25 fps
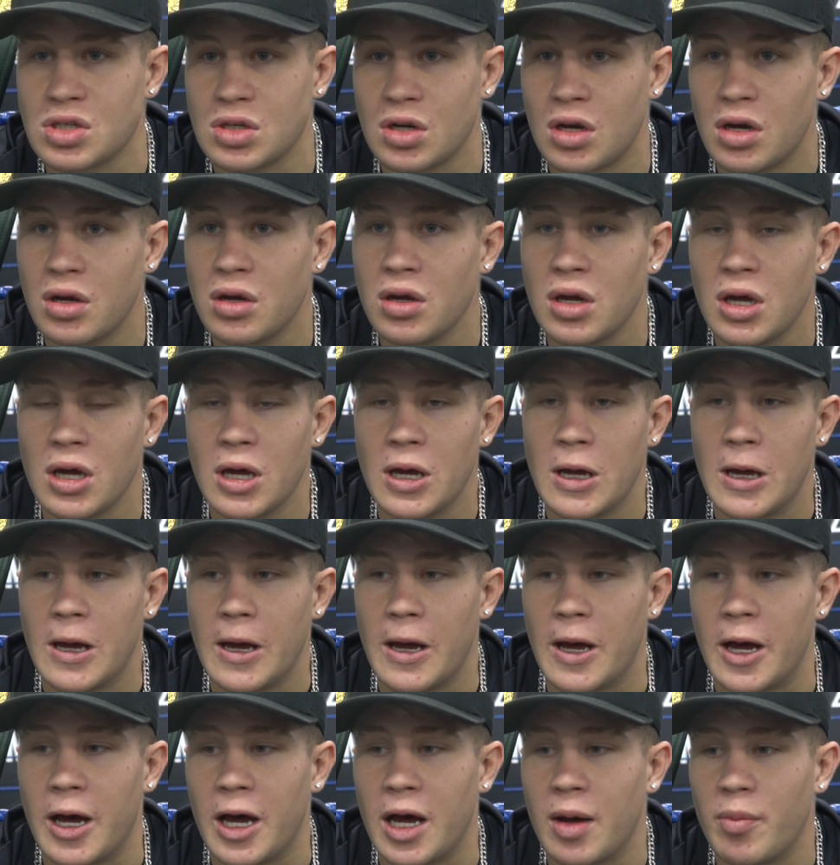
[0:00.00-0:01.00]

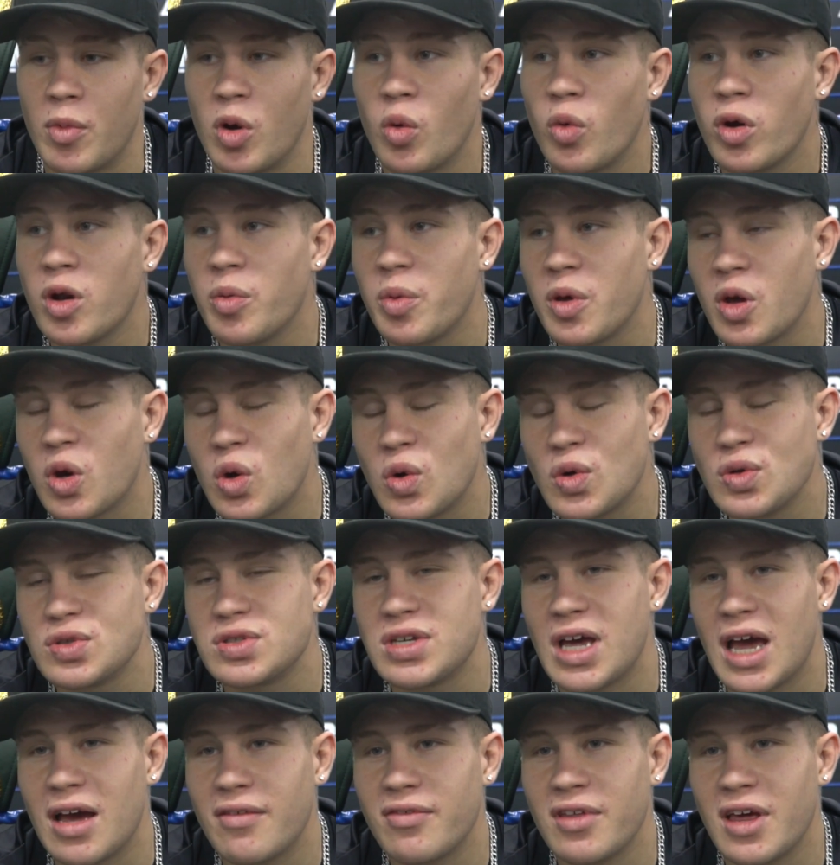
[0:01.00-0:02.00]
It would have been cool
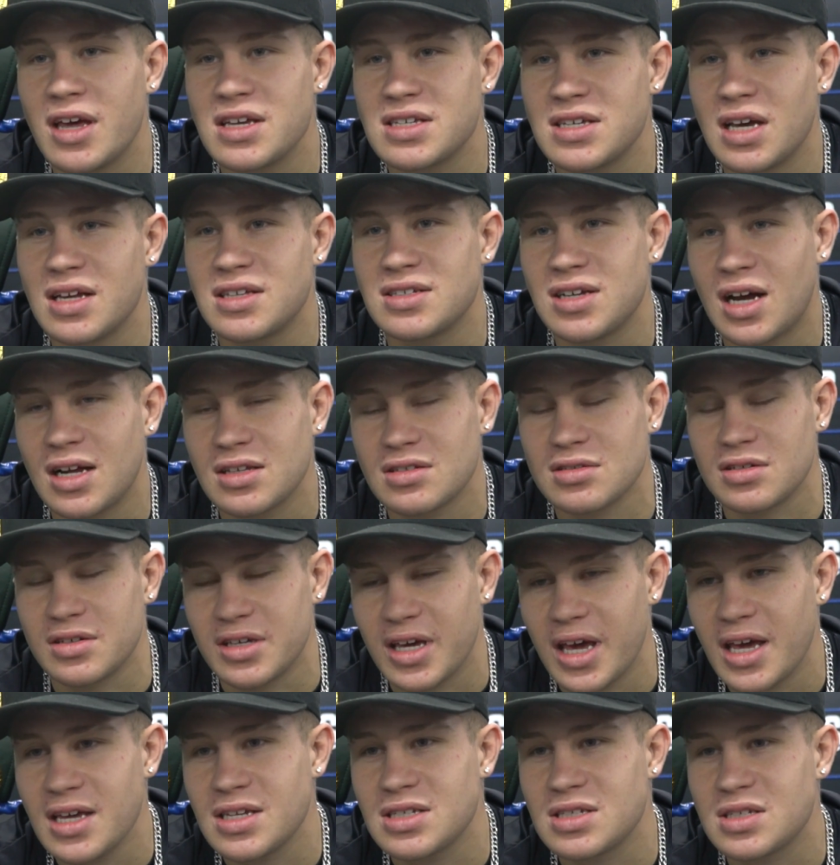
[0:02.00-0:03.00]
to have the SA title,
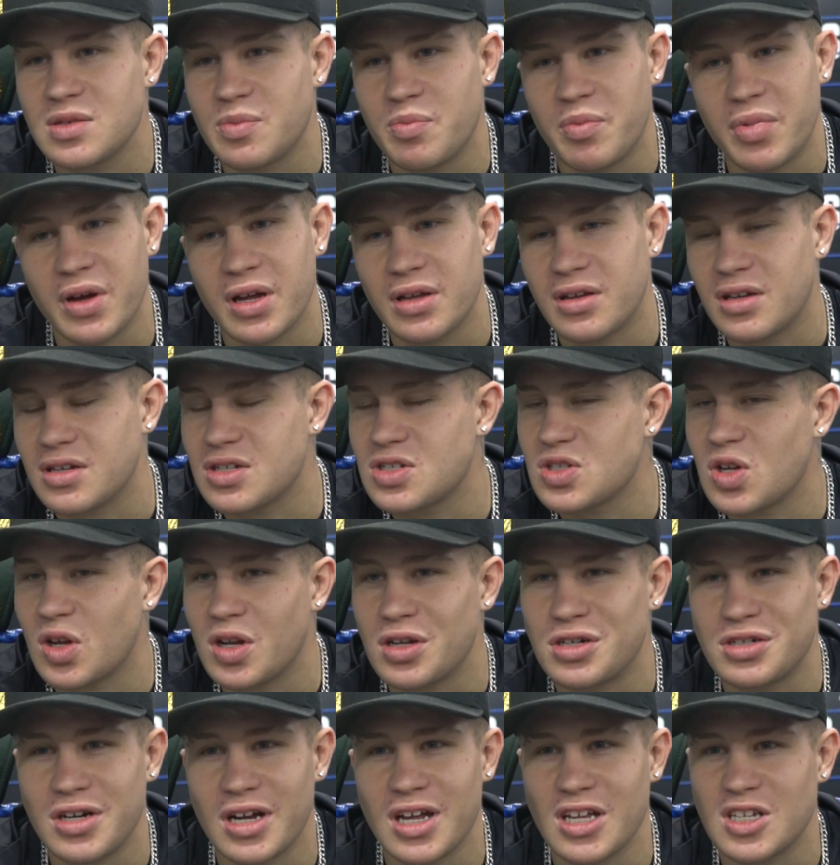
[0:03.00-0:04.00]
yes, but it's not
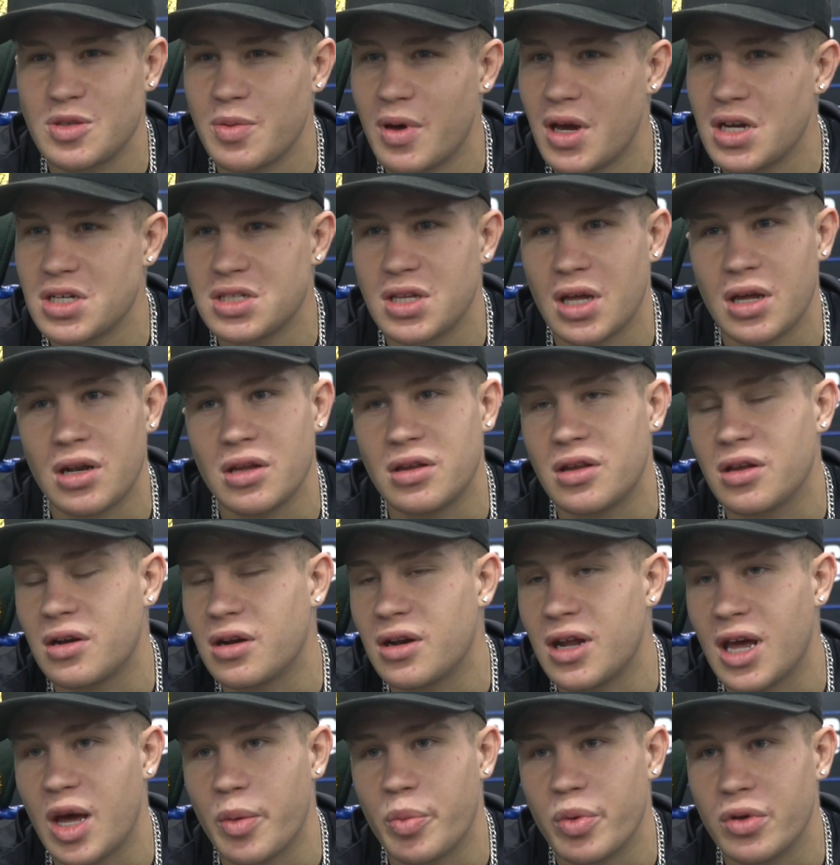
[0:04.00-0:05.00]
a train smash that it
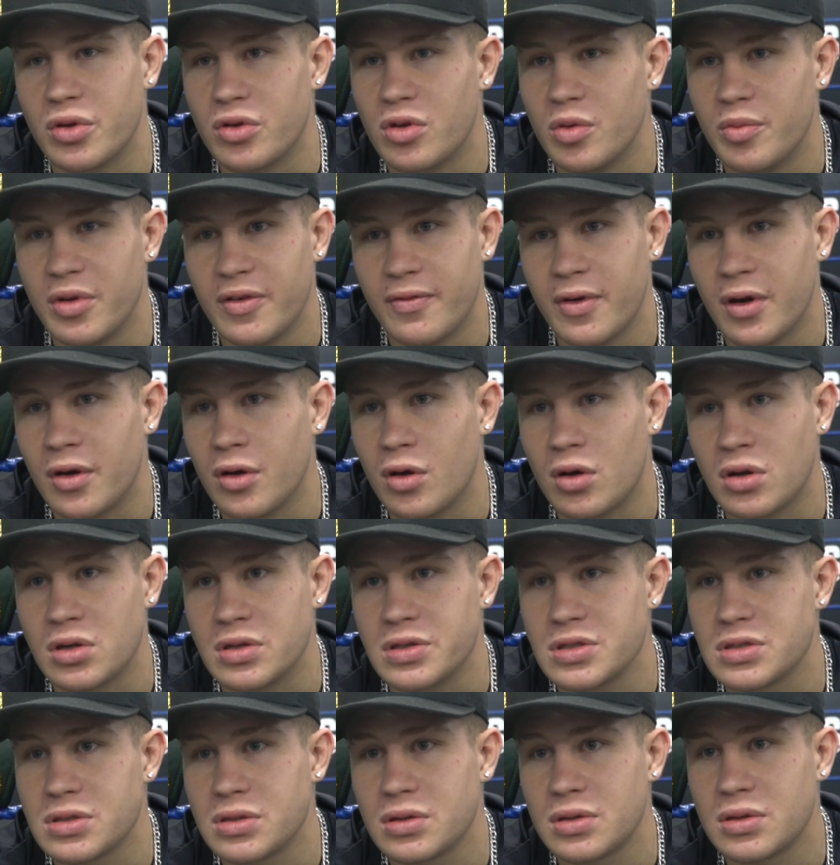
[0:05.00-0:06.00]
didn't happen, to be very honest.